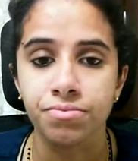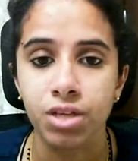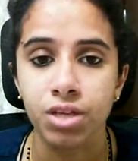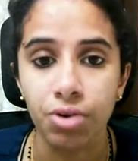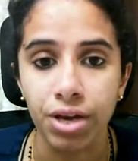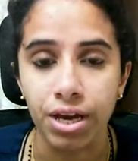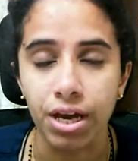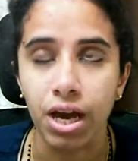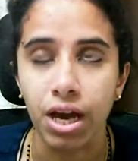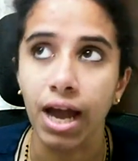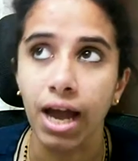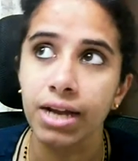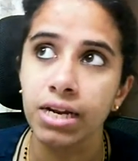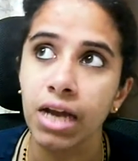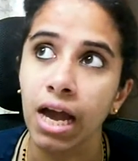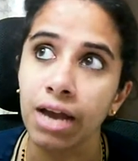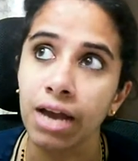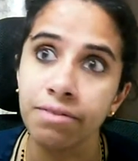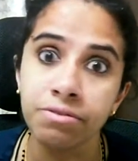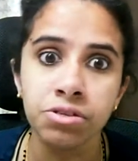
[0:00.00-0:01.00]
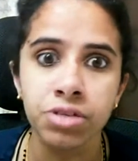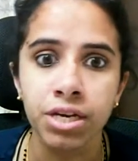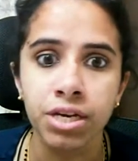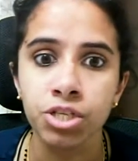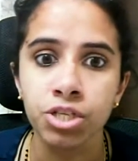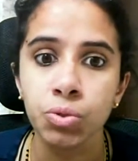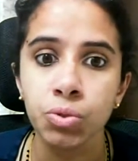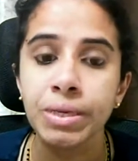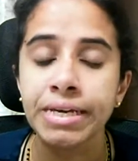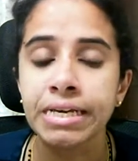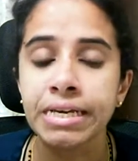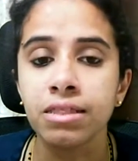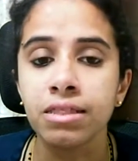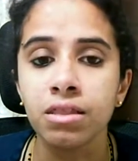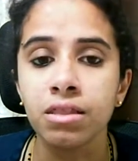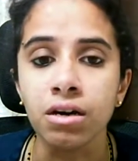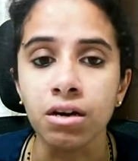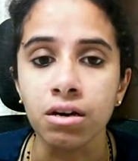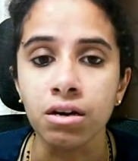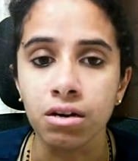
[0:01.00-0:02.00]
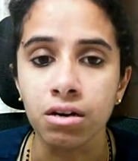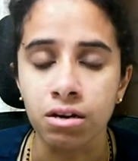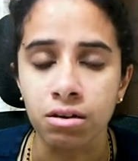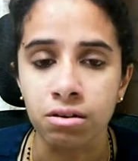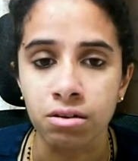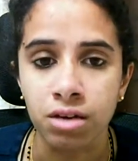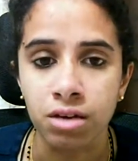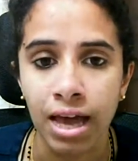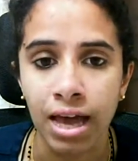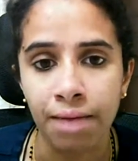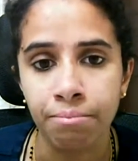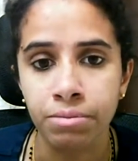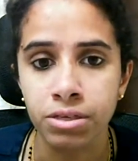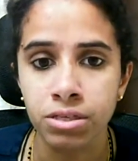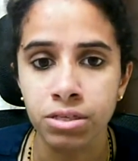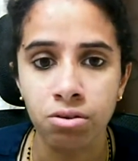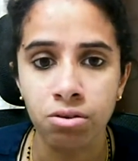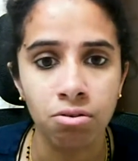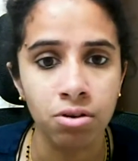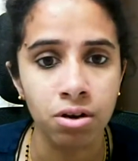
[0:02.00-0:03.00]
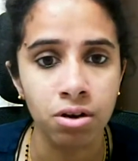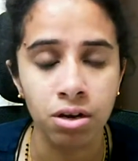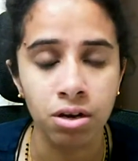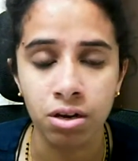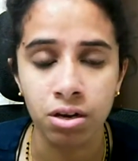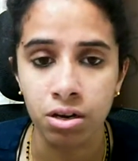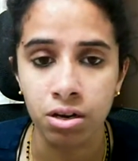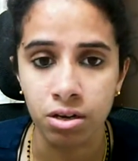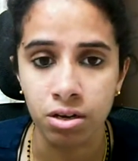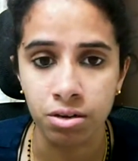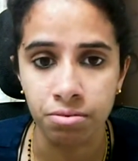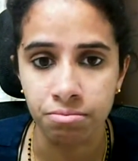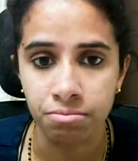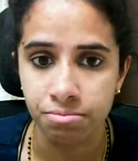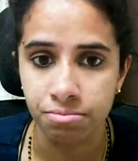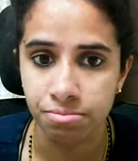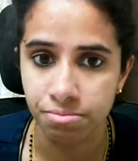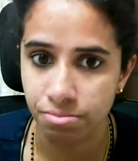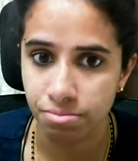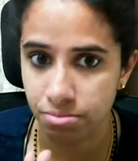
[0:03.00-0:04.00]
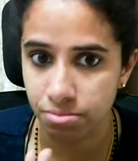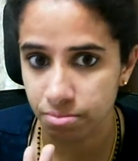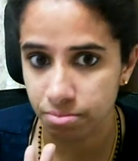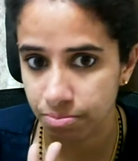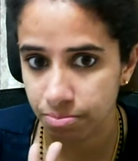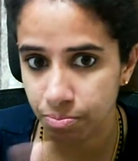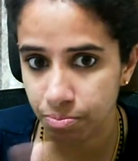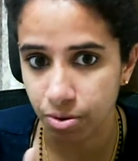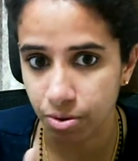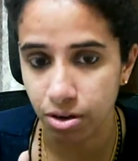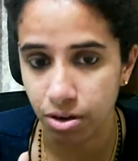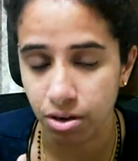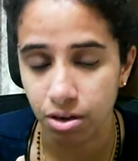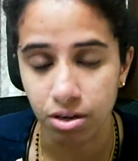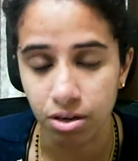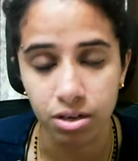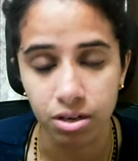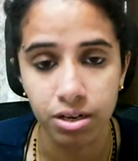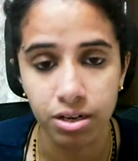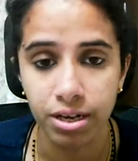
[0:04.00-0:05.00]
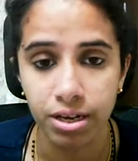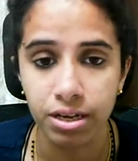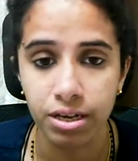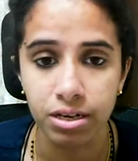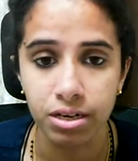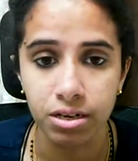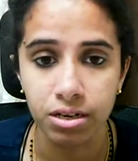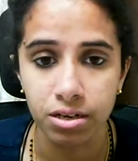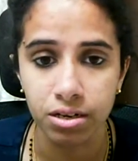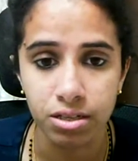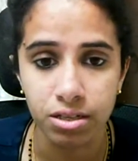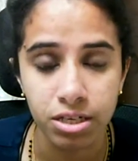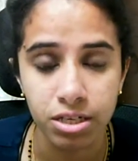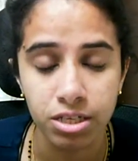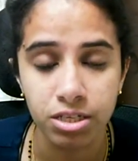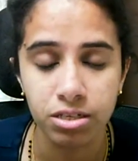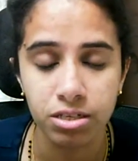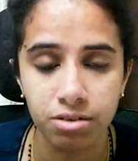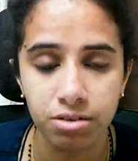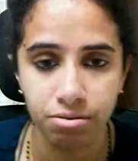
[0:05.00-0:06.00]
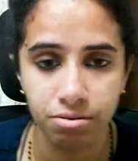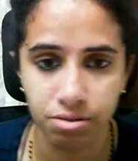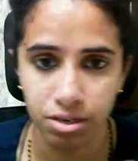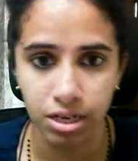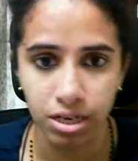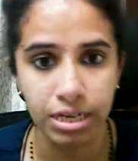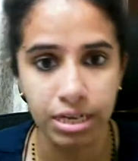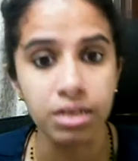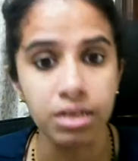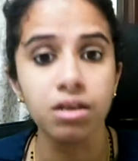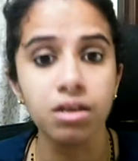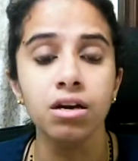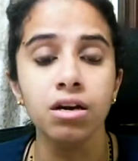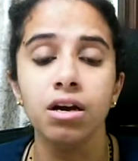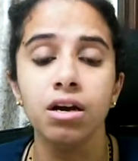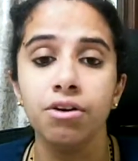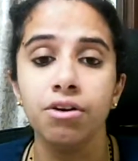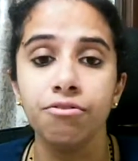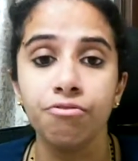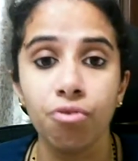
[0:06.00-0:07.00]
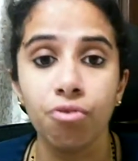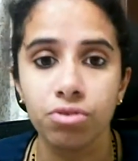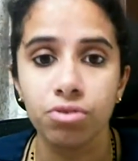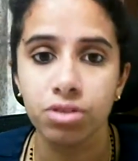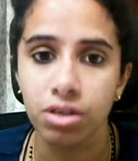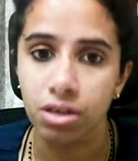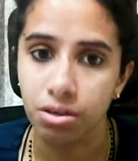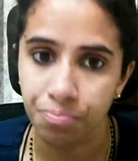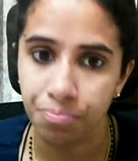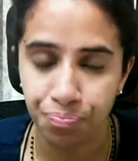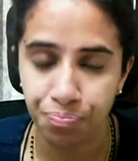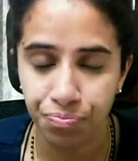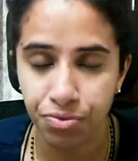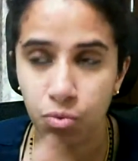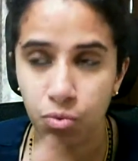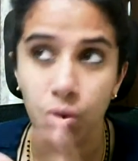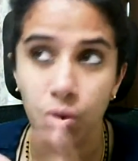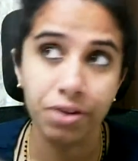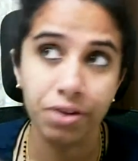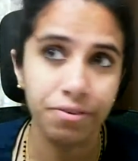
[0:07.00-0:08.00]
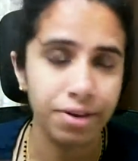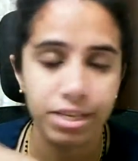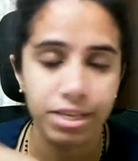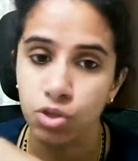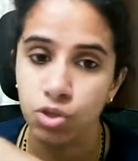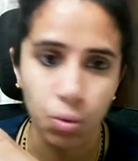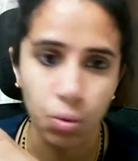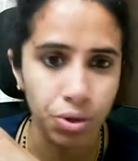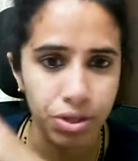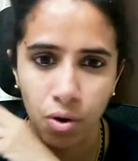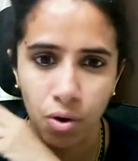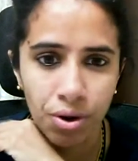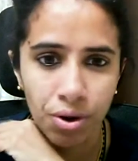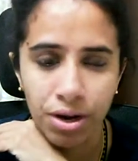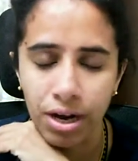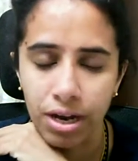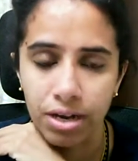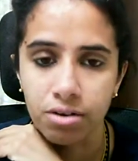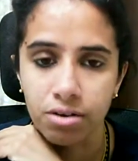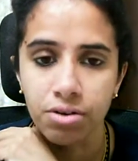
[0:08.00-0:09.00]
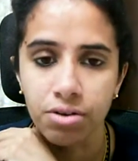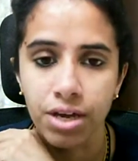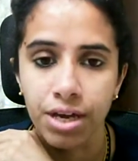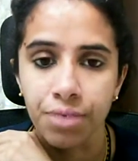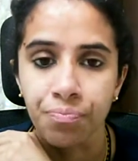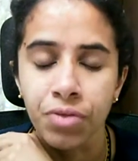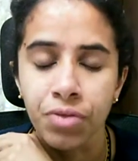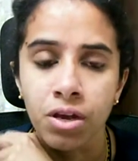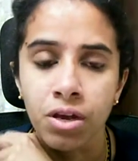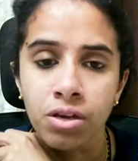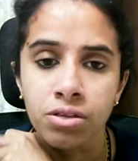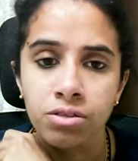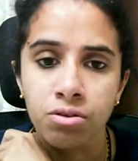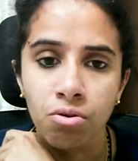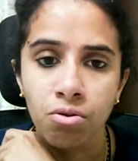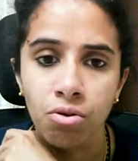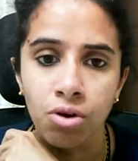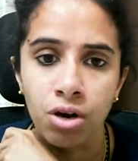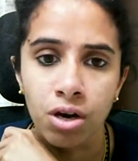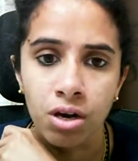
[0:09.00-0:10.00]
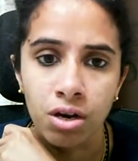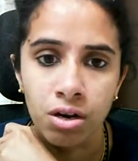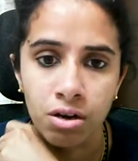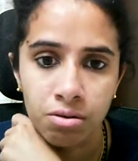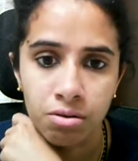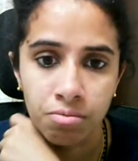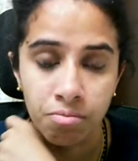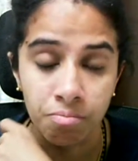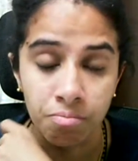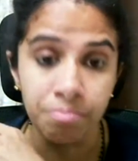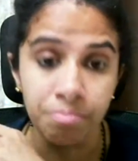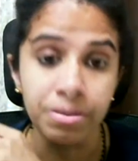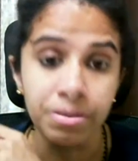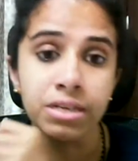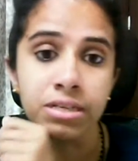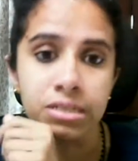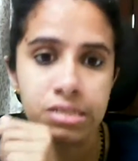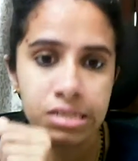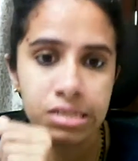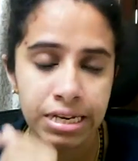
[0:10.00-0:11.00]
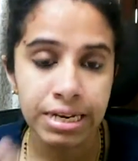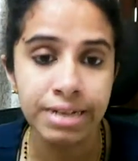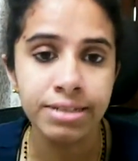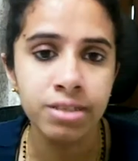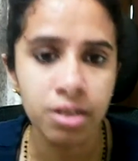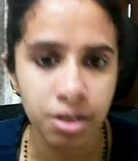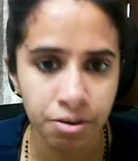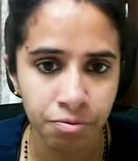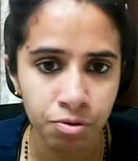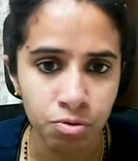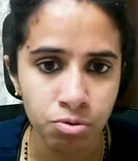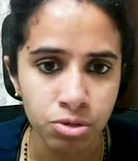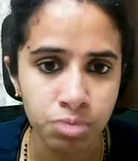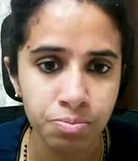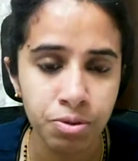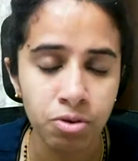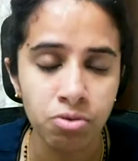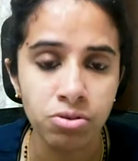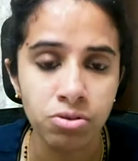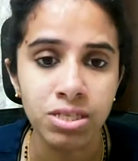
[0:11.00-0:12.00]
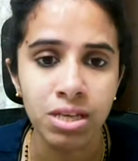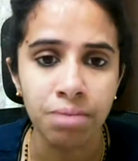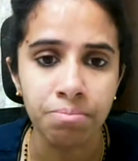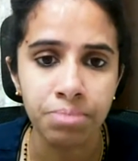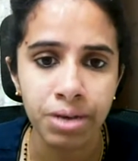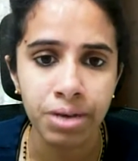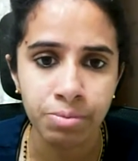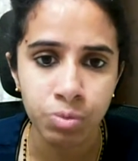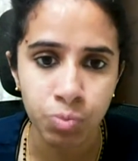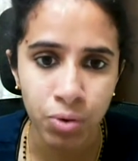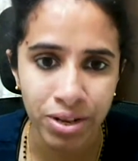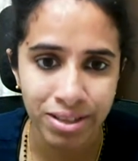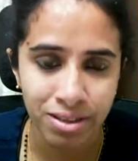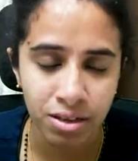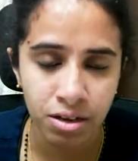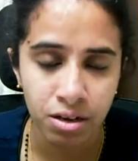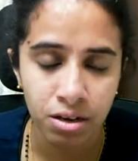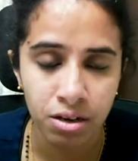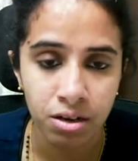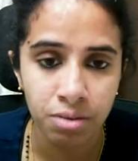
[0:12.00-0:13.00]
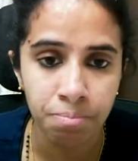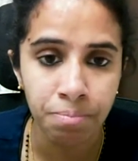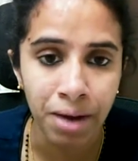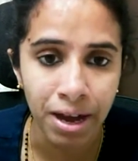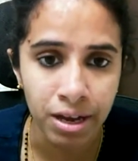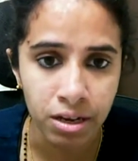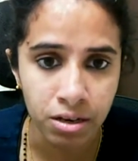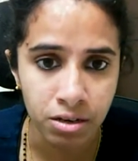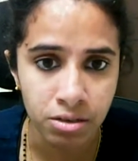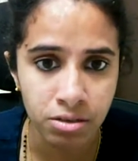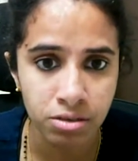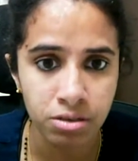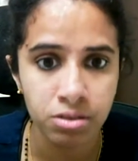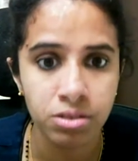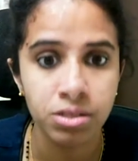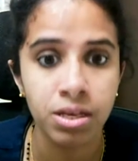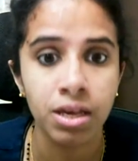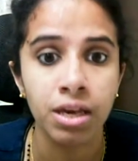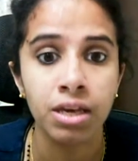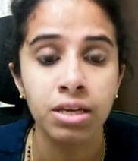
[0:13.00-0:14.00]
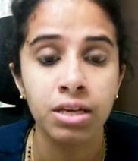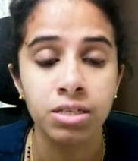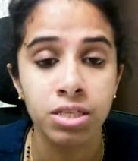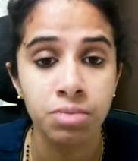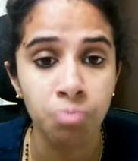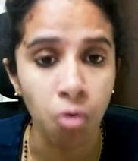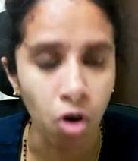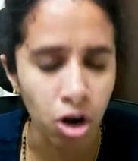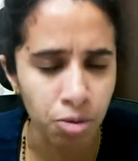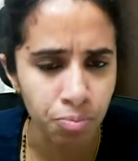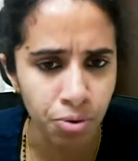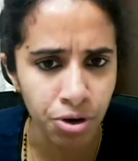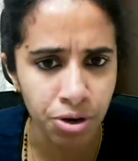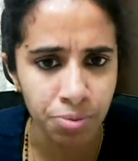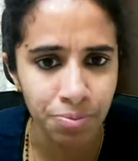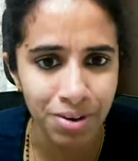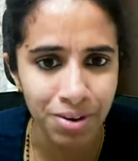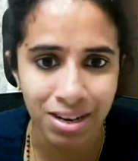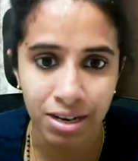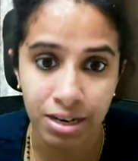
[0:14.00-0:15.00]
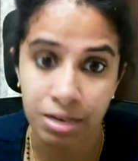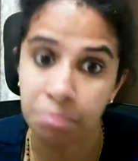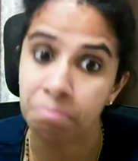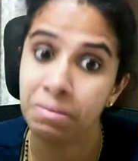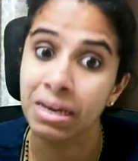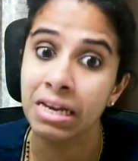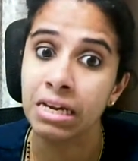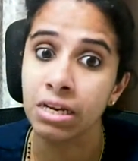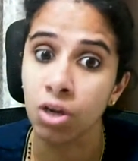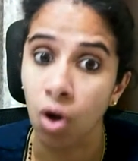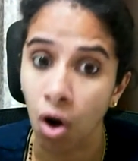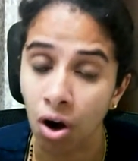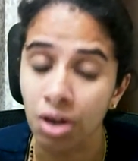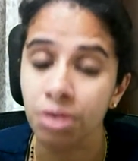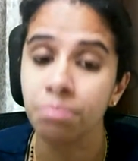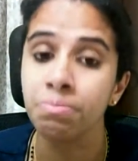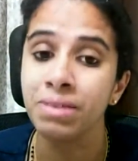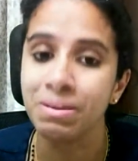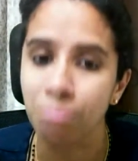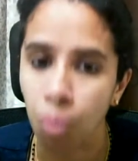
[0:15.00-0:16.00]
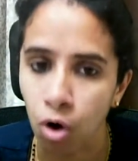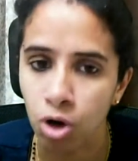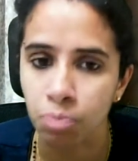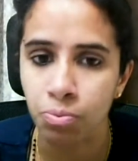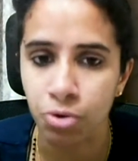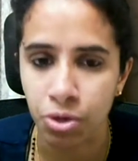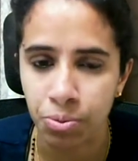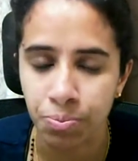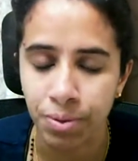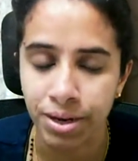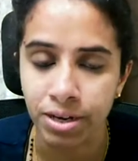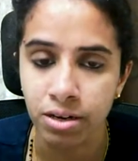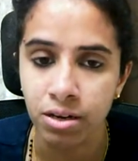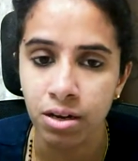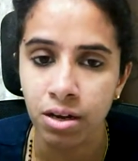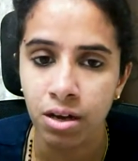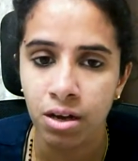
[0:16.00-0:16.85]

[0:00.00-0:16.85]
Okay, and I will try to link the Amazon link in the link for the whatever I saw online. Okay, so read the reviews, because sometimes when the buyers say it is ballpoint pen, it may not be ballpoint pen.